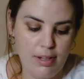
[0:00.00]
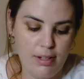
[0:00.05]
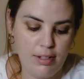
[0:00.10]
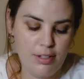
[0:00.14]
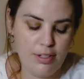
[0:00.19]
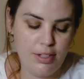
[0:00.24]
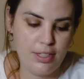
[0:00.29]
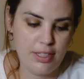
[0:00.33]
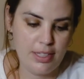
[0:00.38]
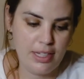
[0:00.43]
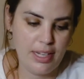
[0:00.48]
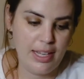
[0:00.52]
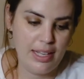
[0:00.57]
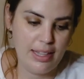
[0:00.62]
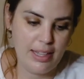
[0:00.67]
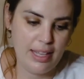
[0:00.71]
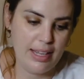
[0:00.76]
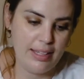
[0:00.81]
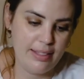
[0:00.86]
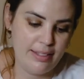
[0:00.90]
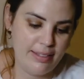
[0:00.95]
just to get
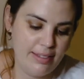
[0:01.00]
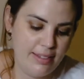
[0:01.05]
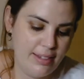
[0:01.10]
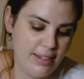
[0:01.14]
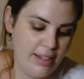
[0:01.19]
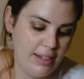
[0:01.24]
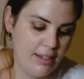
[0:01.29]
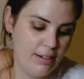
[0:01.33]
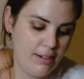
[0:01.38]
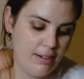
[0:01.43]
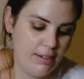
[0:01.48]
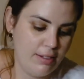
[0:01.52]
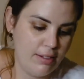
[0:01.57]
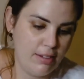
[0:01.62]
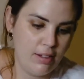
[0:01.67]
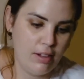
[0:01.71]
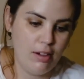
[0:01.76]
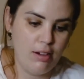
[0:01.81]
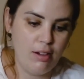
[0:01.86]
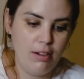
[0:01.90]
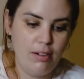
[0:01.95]
that stickiness
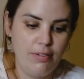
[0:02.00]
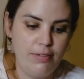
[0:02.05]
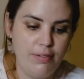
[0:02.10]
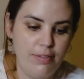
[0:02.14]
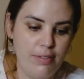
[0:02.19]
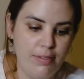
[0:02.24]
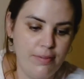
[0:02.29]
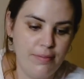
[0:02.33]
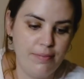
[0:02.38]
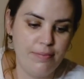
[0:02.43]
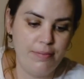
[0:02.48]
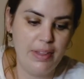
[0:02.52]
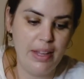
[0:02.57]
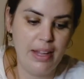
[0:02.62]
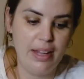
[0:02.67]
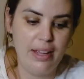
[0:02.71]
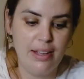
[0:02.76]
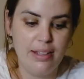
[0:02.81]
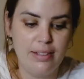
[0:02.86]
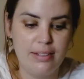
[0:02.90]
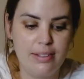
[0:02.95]
off.
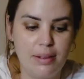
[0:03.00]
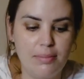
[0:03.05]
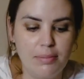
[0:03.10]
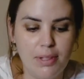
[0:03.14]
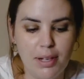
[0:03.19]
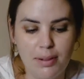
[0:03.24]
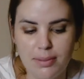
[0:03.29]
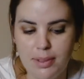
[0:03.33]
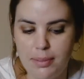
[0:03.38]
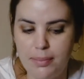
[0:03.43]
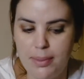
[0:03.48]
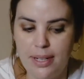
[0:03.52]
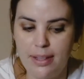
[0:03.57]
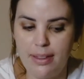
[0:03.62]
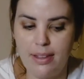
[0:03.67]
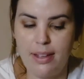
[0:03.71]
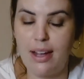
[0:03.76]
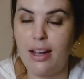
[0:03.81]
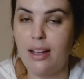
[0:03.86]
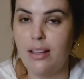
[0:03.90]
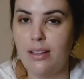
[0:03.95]
Sometimes a bit of the
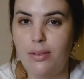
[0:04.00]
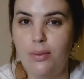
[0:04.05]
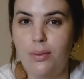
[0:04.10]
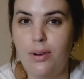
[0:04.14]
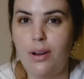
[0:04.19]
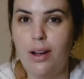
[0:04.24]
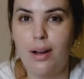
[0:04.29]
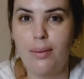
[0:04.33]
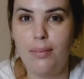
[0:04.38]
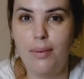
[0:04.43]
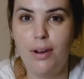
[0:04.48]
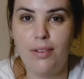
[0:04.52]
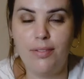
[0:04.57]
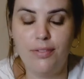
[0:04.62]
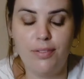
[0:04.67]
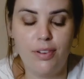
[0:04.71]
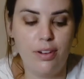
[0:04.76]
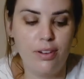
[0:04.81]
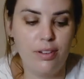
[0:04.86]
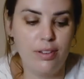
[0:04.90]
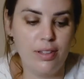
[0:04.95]
color will come off
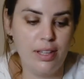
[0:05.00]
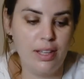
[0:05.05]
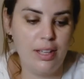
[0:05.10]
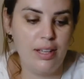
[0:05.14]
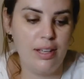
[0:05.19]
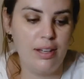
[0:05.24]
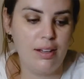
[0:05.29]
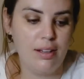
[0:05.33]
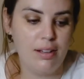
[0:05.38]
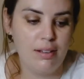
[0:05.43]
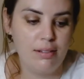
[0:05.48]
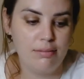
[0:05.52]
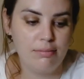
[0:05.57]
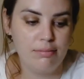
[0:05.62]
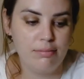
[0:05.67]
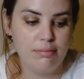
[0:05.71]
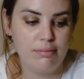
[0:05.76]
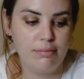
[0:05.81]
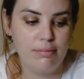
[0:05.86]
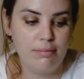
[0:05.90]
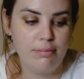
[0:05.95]
on the
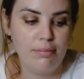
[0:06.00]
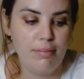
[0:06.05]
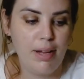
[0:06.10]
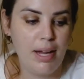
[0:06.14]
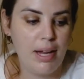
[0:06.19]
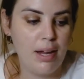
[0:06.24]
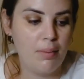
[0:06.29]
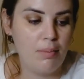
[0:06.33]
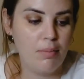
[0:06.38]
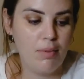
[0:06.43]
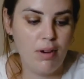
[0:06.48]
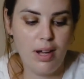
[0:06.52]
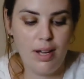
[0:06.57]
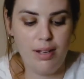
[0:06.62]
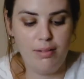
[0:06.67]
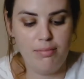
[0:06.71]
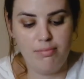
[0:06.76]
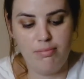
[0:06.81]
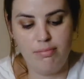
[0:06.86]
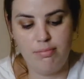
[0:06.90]
makeup wipe.